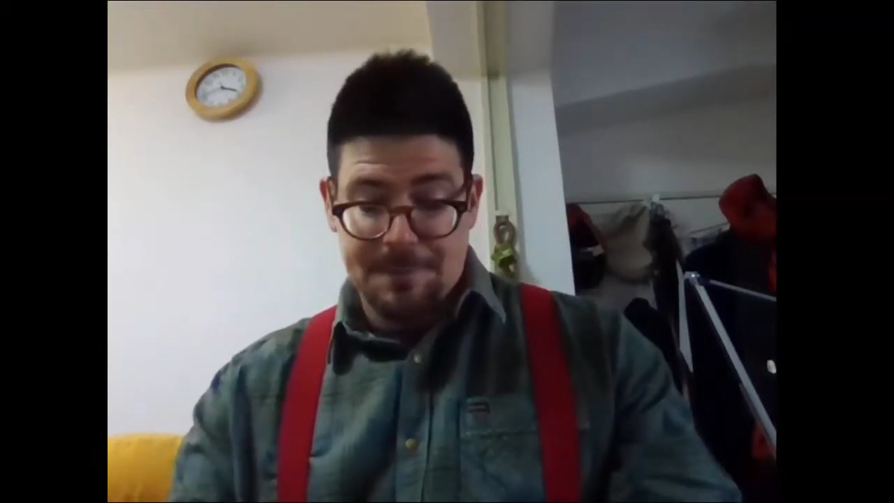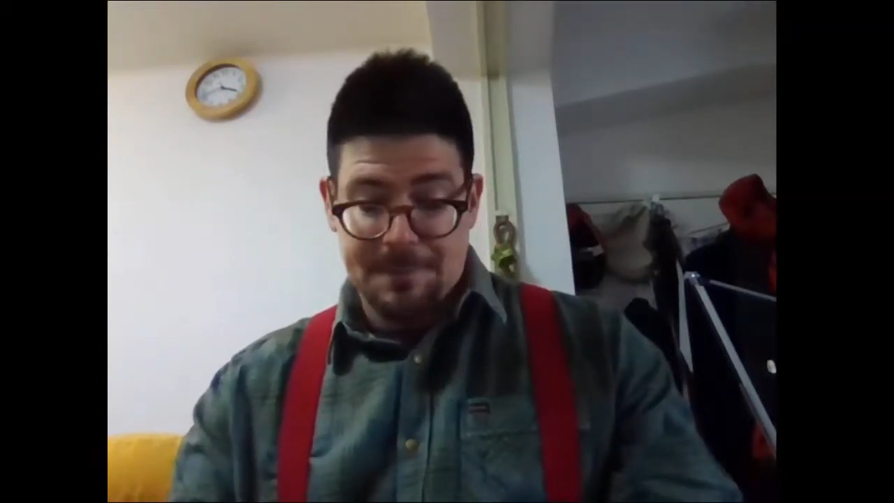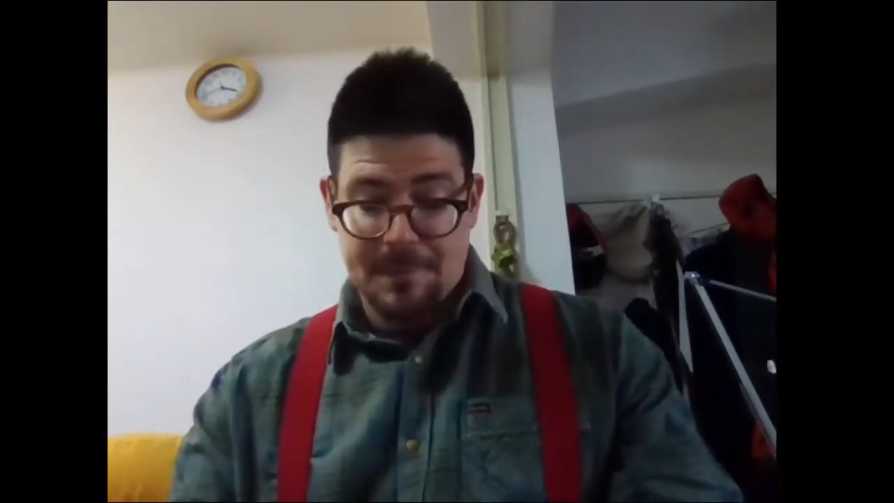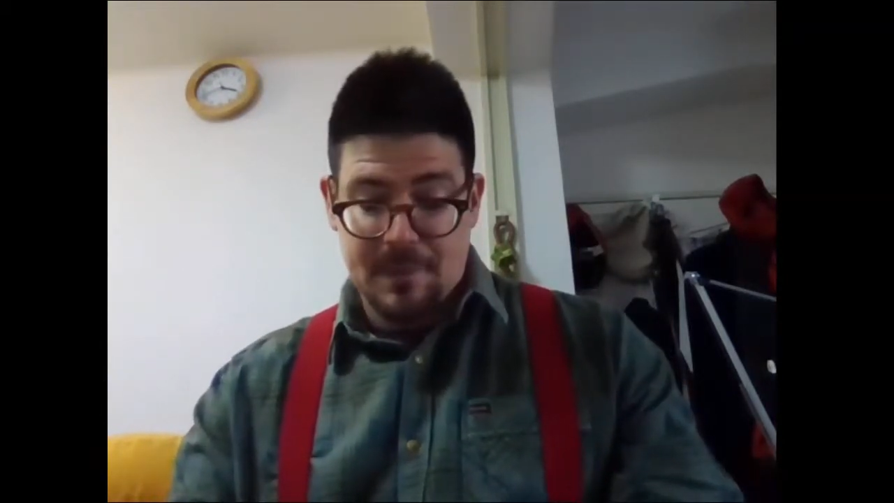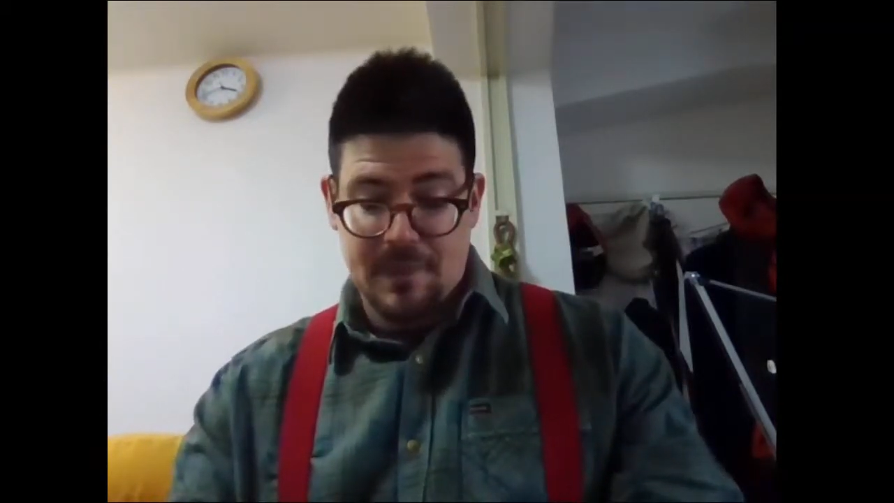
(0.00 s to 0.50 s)

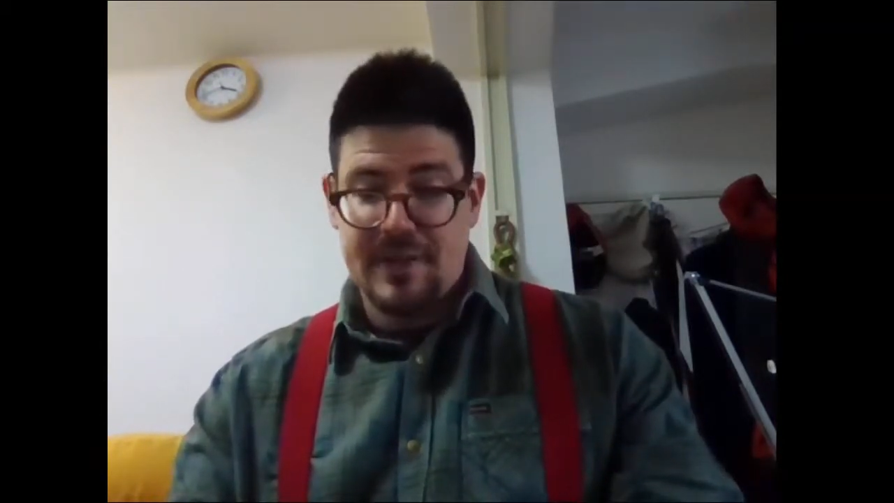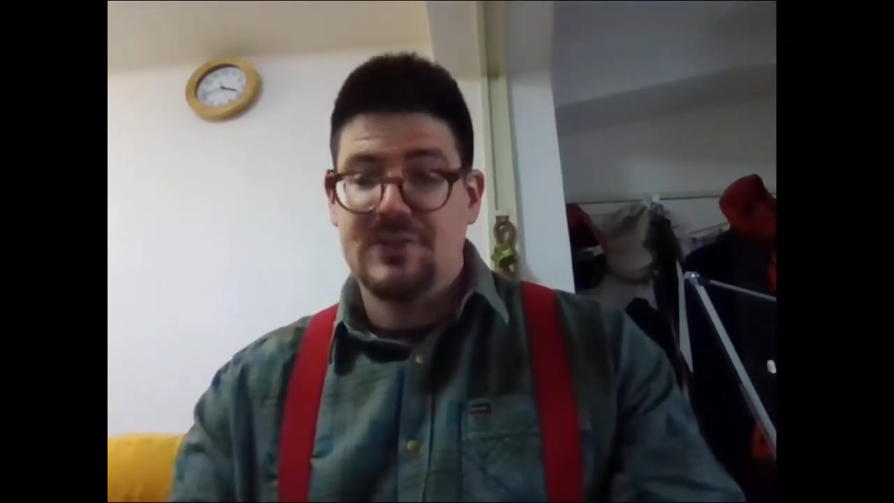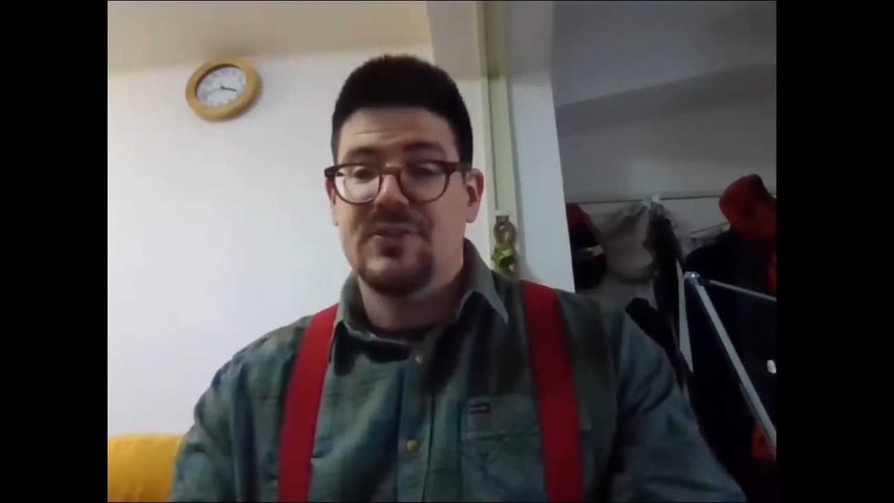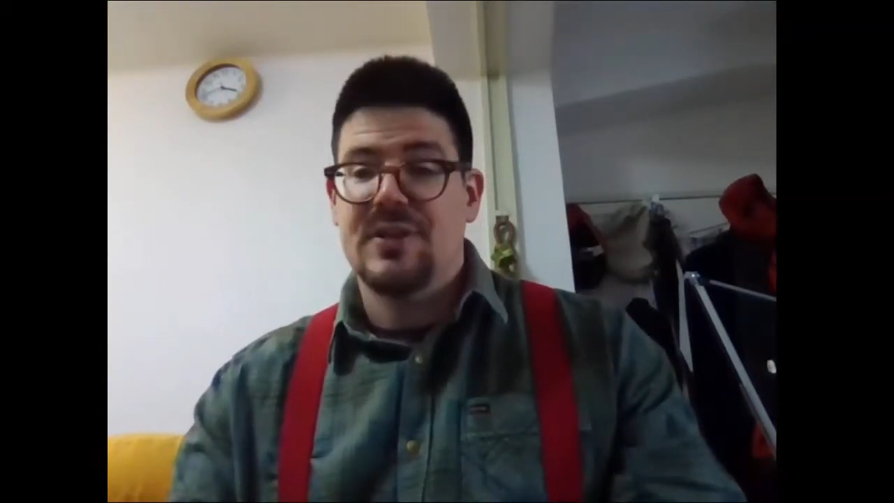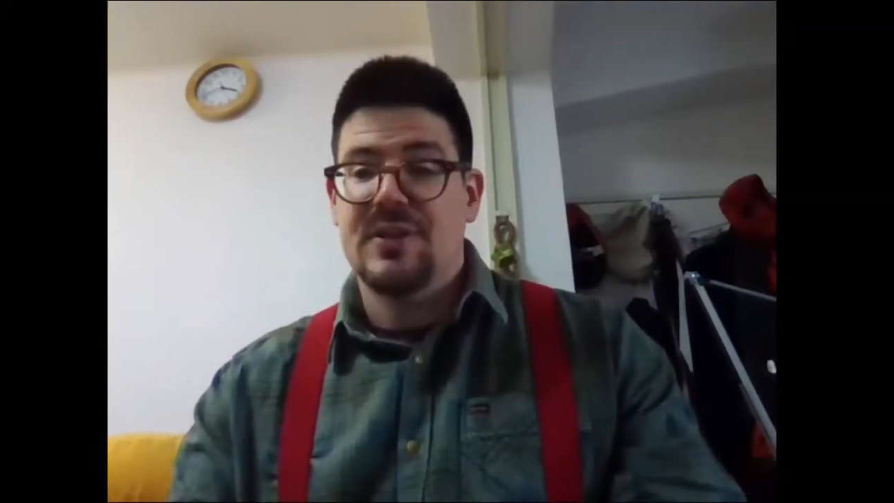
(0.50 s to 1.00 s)
this
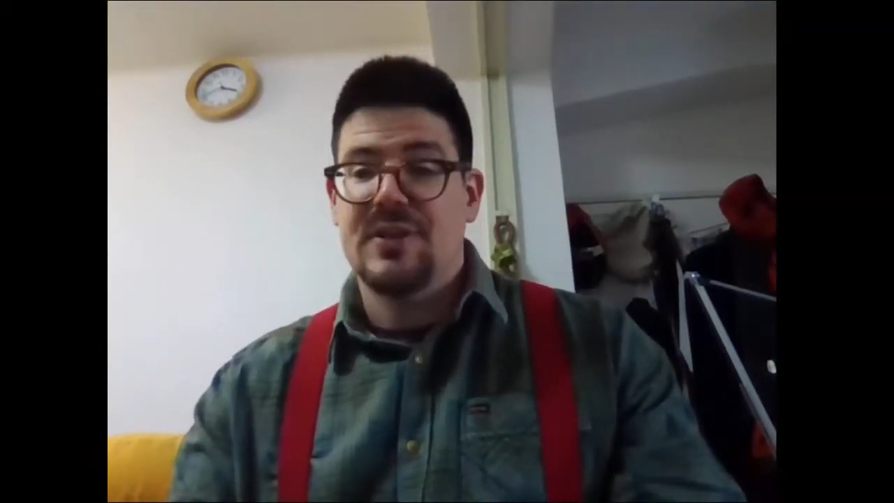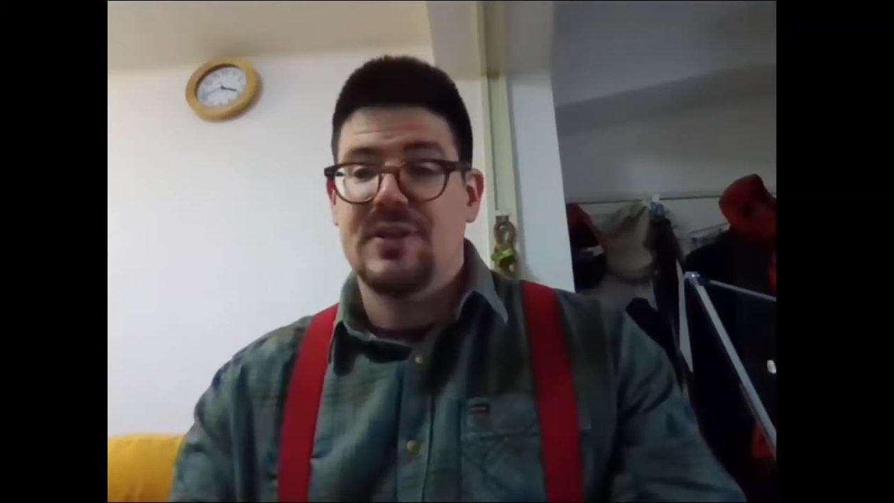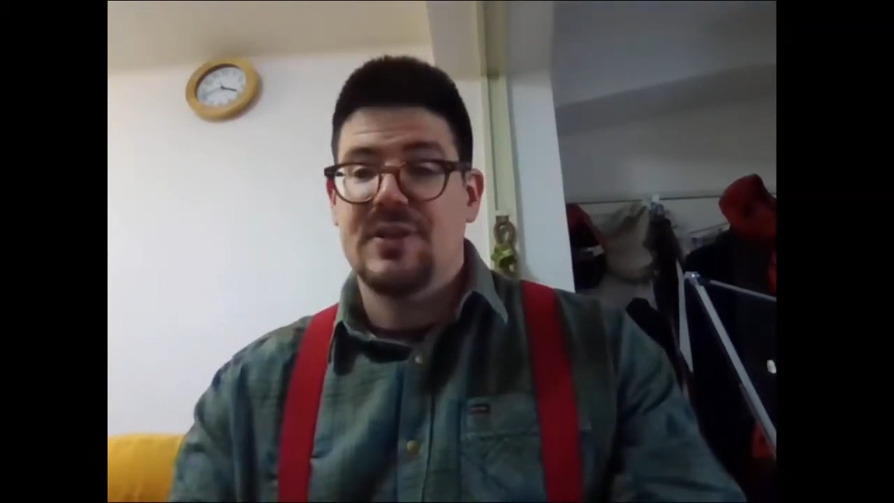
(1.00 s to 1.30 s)
is